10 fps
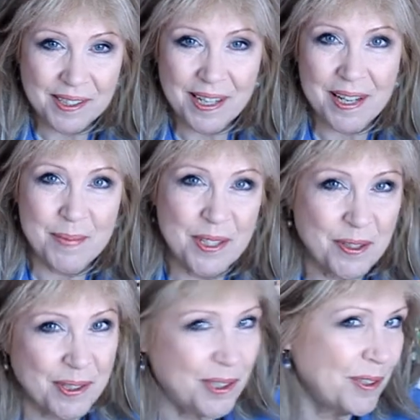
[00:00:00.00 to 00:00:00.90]
time and
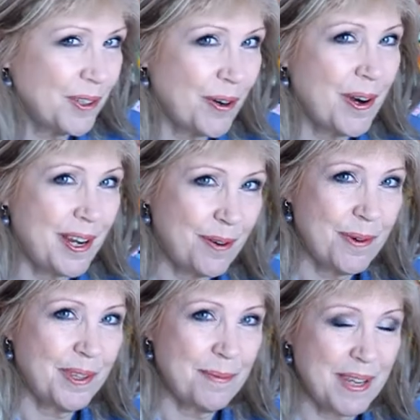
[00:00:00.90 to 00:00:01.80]
do a tutorial
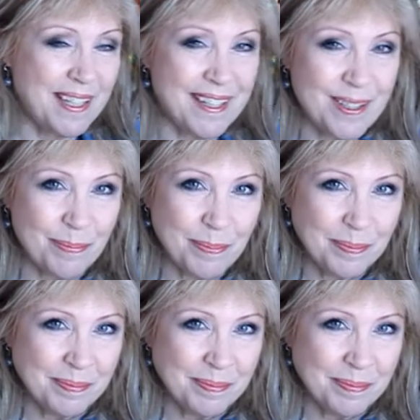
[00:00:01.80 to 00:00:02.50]
with the makeup